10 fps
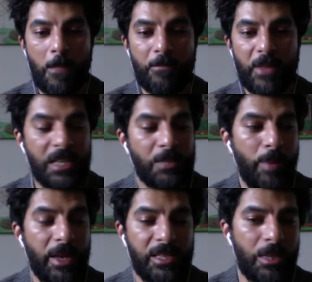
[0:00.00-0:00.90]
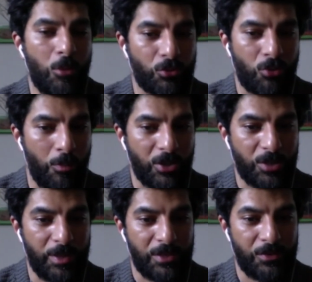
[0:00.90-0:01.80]
It's basically the most robust
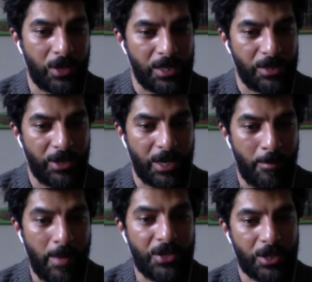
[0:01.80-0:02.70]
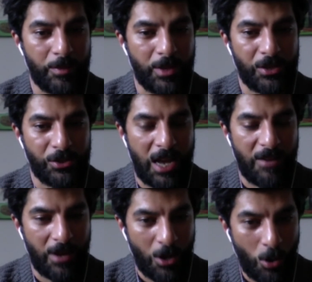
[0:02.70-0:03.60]
piece of journalism you can imagine, because you
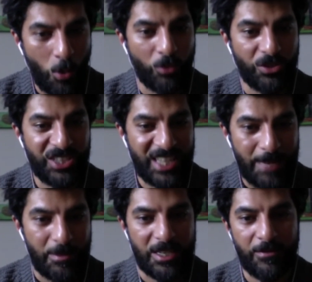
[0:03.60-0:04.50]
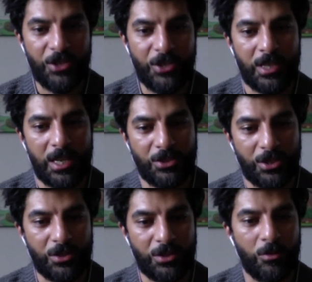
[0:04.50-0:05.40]
have a whole team, a division that's
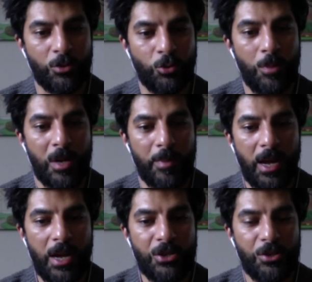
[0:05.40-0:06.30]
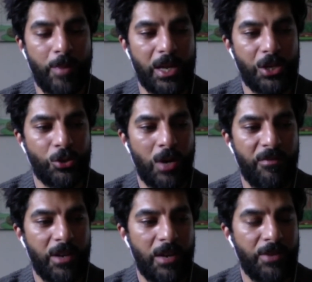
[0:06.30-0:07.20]
just sweeping up behind you, making sure
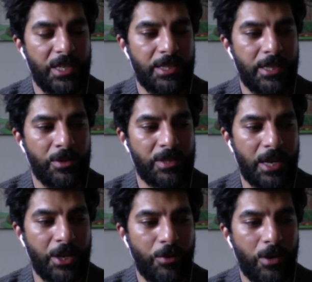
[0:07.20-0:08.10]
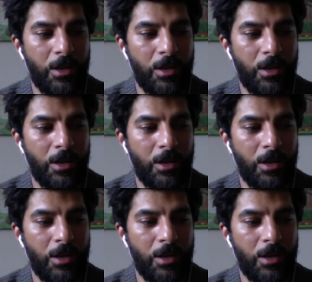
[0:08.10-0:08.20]
every detail is accurate.